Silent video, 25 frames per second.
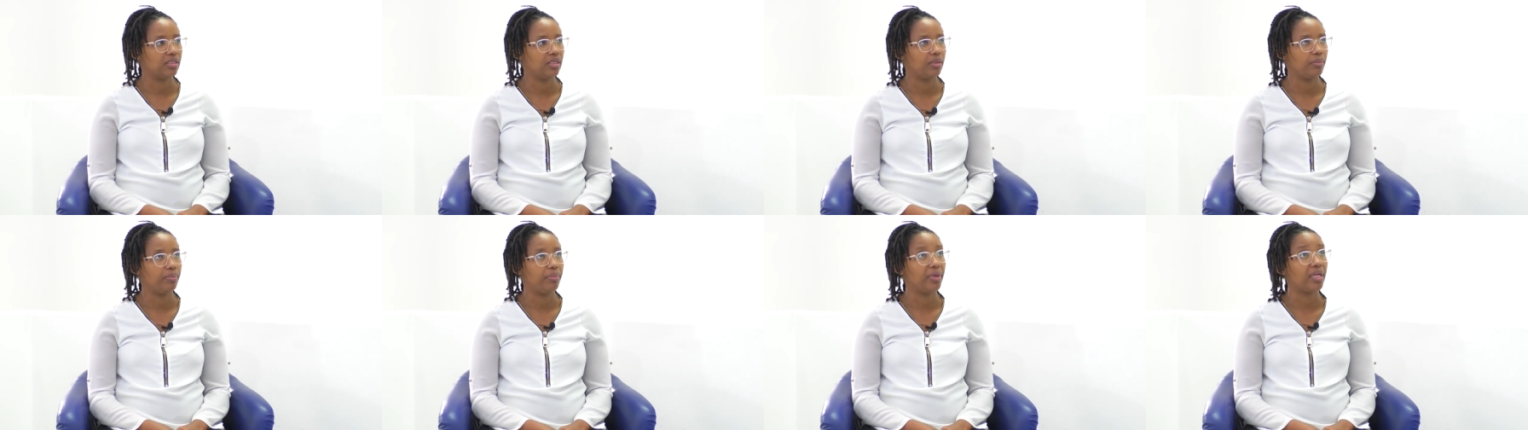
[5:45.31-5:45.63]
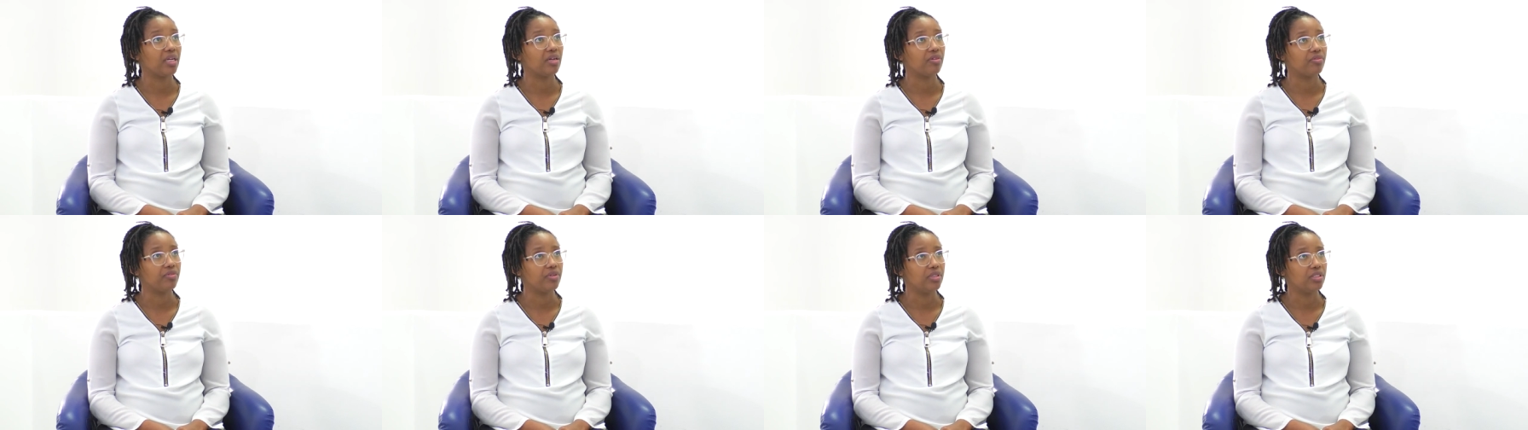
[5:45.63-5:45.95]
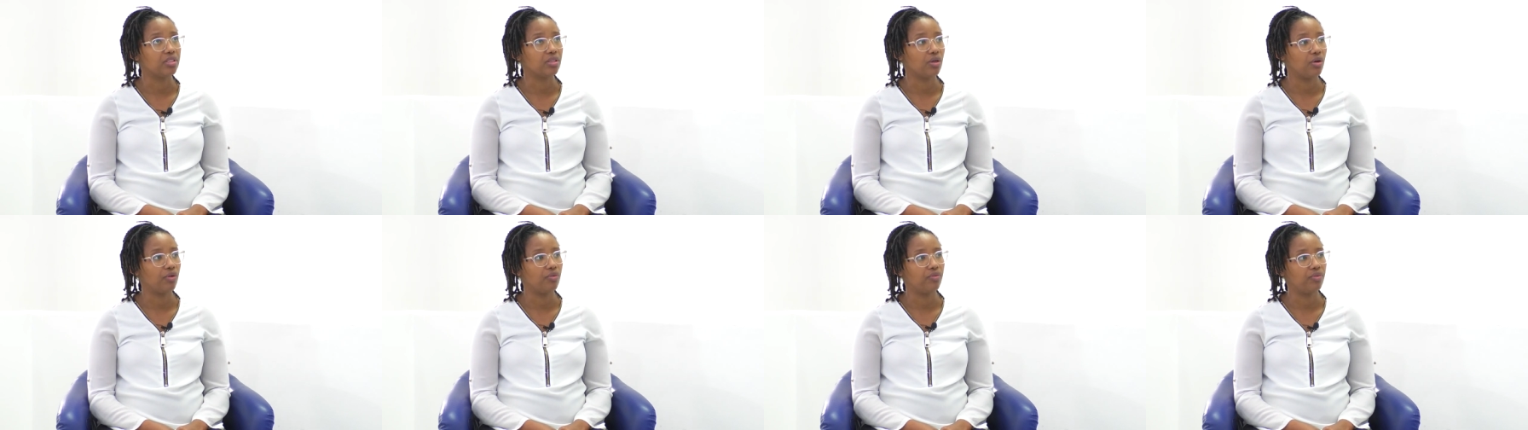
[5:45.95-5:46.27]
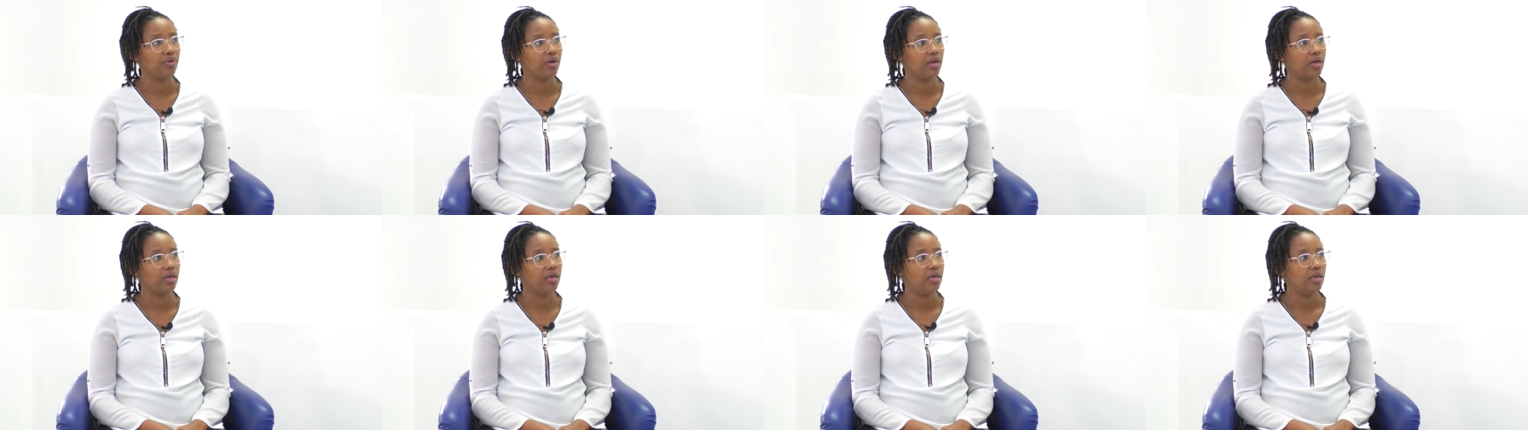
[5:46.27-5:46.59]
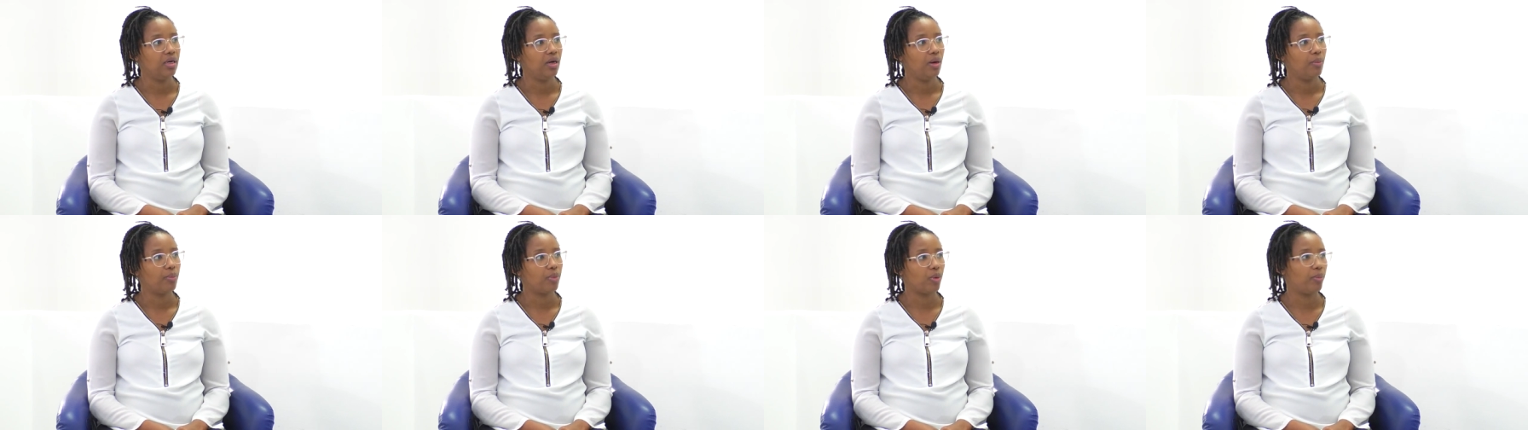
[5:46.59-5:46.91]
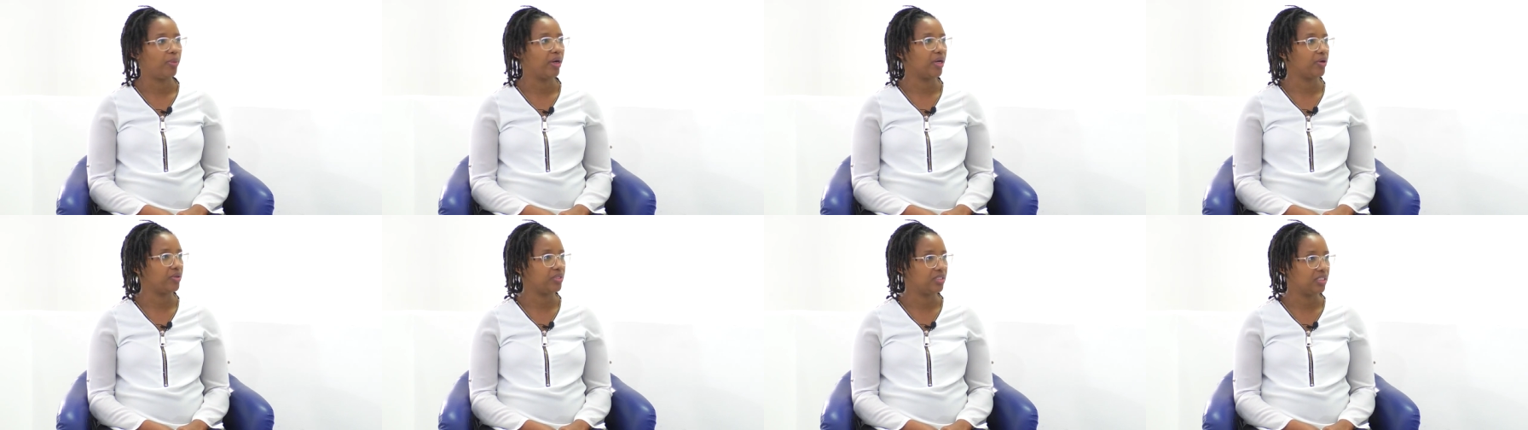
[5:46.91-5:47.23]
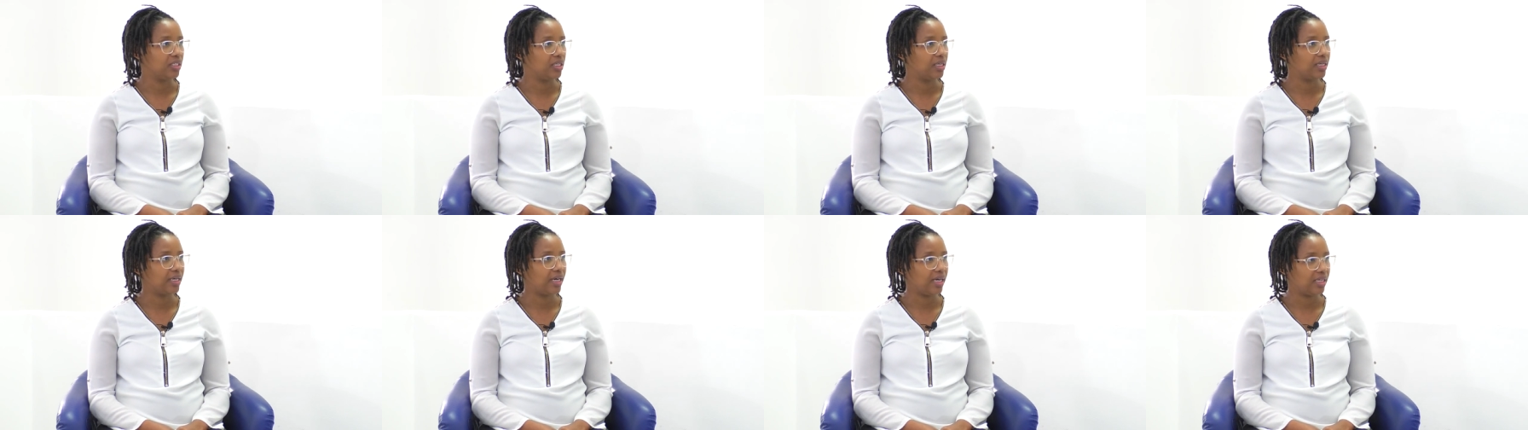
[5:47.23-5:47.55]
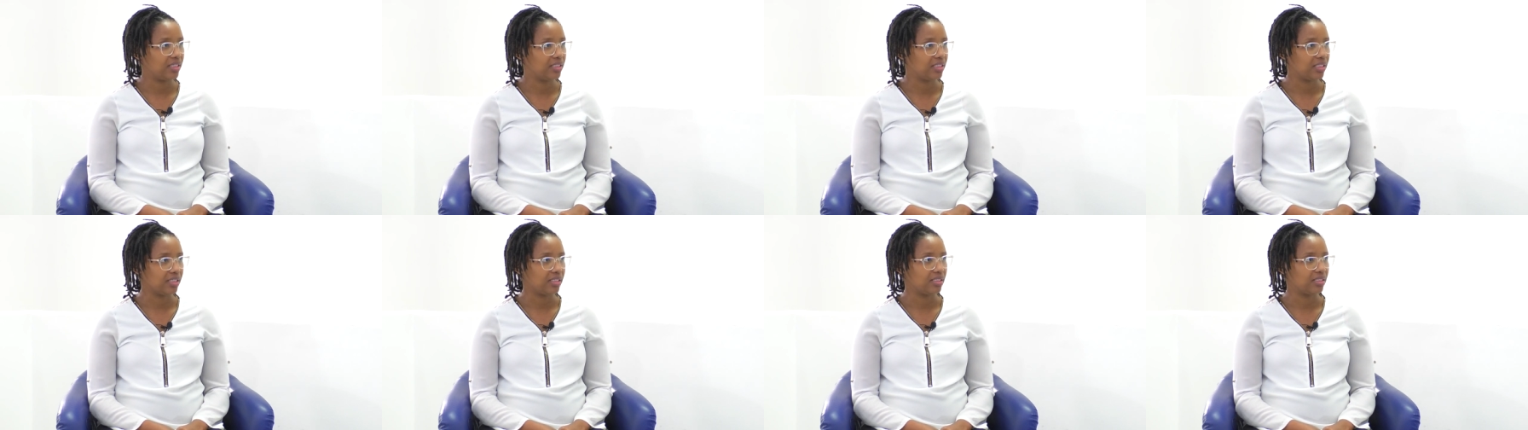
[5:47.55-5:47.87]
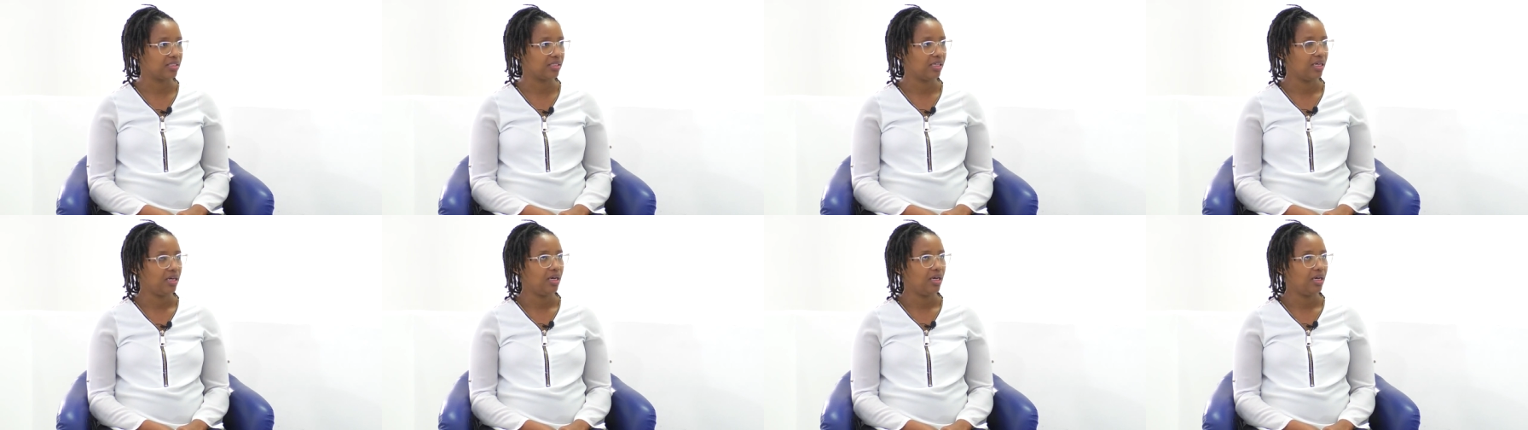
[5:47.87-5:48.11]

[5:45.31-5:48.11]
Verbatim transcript: the benefit of uh, probiotic cultures?